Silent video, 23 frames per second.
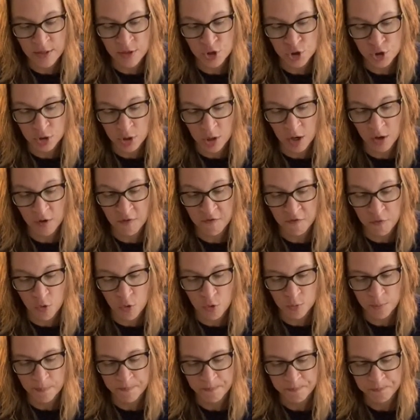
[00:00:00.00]

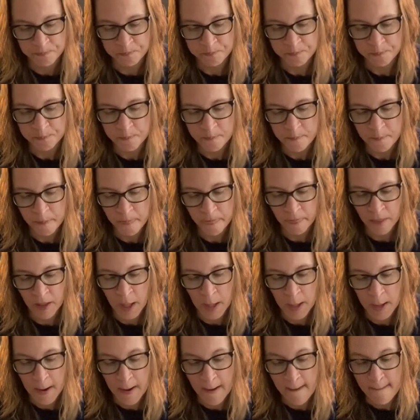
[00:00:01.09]
truckful.
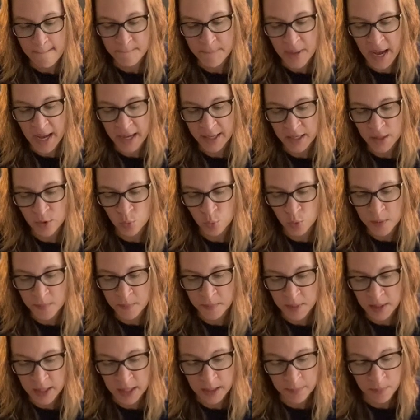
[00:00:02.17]
Back in
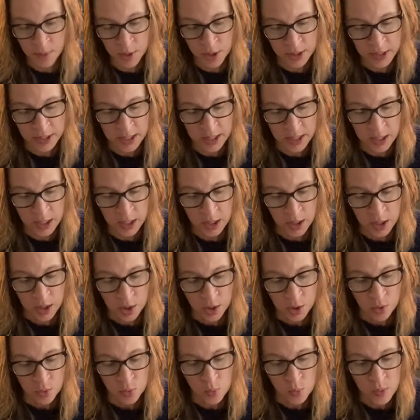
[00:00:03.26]
Wimbe Market,
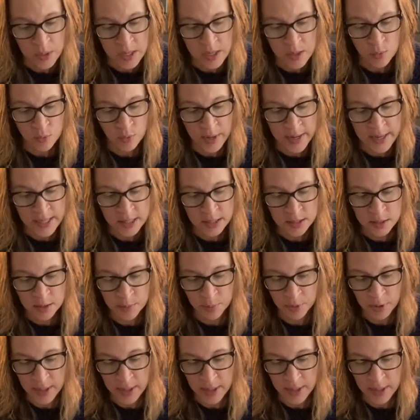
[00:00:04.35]
they raised the